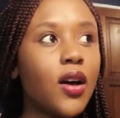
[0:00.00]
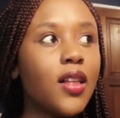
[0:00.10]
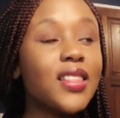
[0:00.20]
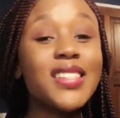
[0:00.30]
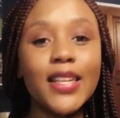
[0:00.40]

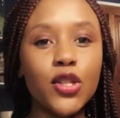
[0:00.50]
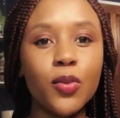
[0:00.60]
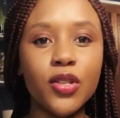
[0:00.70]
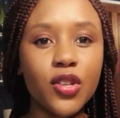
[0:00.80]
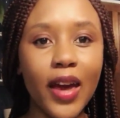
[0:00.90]
There's less human
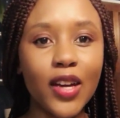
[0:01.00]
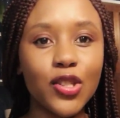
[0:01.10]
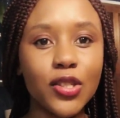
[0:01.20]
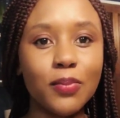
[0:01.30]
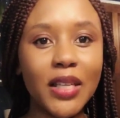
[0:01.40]

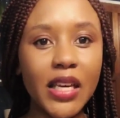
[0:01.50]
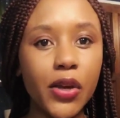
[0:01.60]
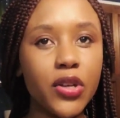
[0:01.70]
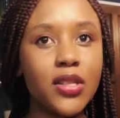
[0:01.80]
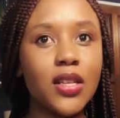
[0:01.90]
interaction
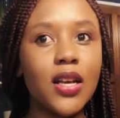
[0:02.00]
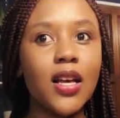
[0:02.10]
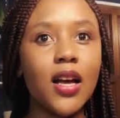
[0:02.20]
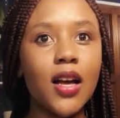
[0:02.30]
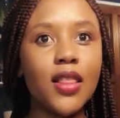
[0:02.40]
because
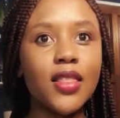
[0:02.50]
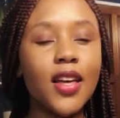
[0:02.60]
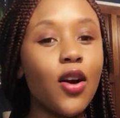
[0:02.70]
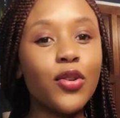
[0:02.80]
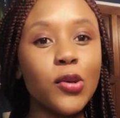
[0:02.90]
there
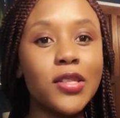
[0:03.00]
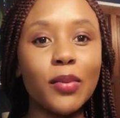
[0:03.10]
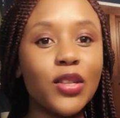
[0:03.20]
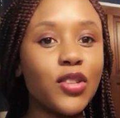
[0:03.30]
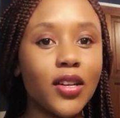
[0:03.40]
are no
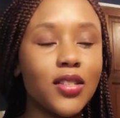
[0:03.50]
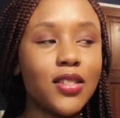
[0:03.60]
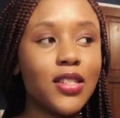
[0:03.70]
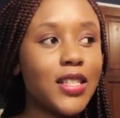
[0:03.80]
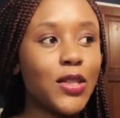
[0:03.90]
subcontractors
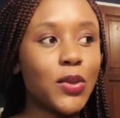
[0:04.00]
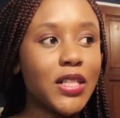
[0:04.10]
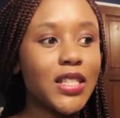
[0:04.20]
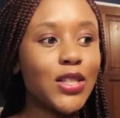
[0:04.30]
to deal with.